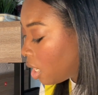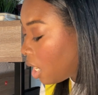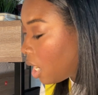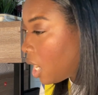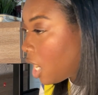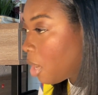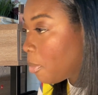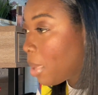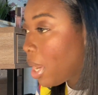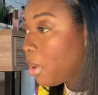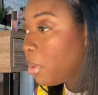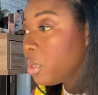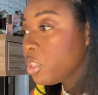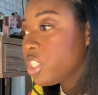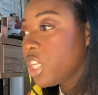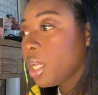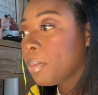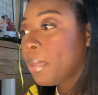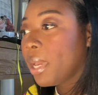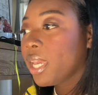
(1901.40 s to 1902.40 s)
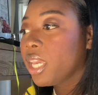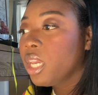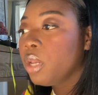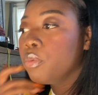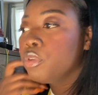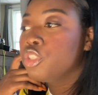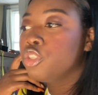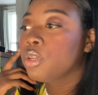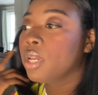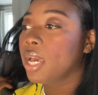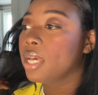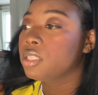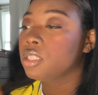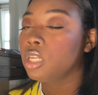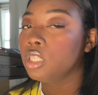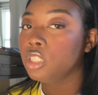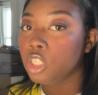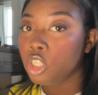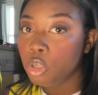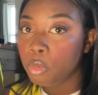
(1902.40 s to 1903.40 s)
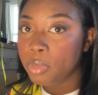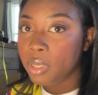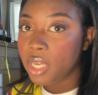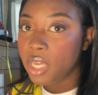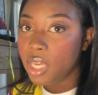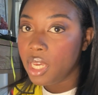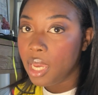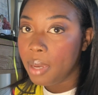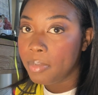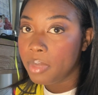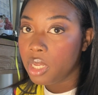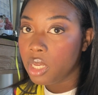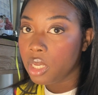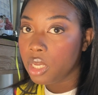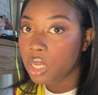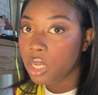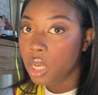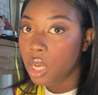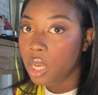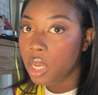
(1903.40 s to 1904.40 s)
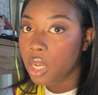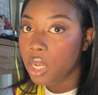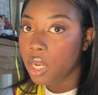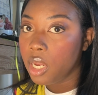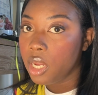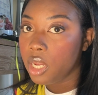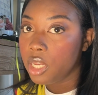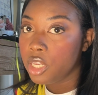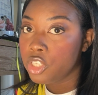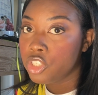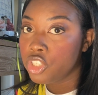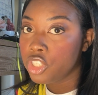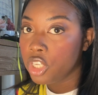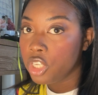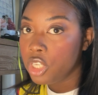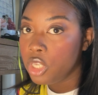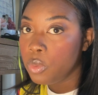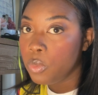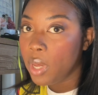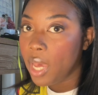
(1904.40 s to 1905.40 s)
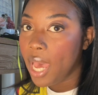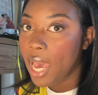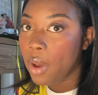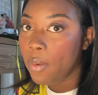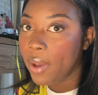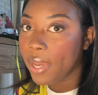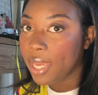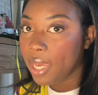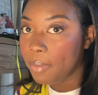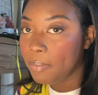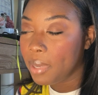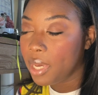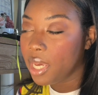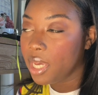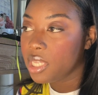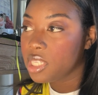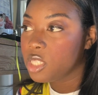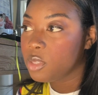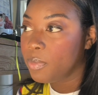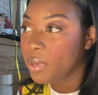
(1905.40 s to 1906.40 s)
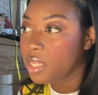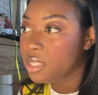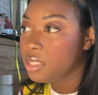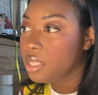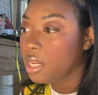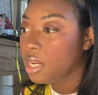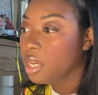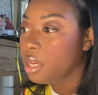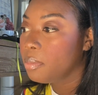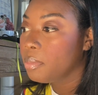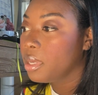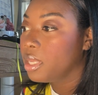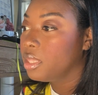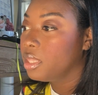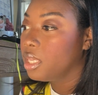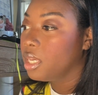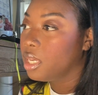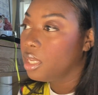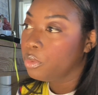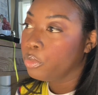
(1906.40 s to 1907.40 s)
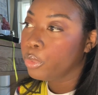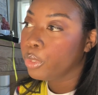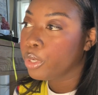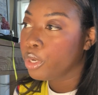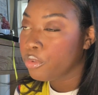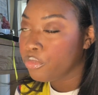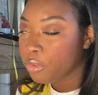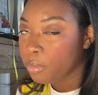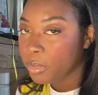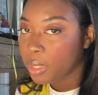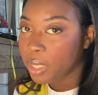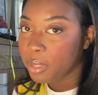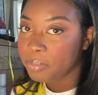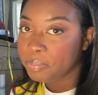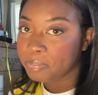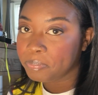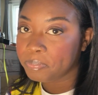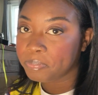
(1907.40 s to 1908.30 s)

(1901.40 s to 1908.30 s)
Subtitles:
I will check back in with you guys in a little bit. I'm going to show you how I got my space set up, and then we'll go from there.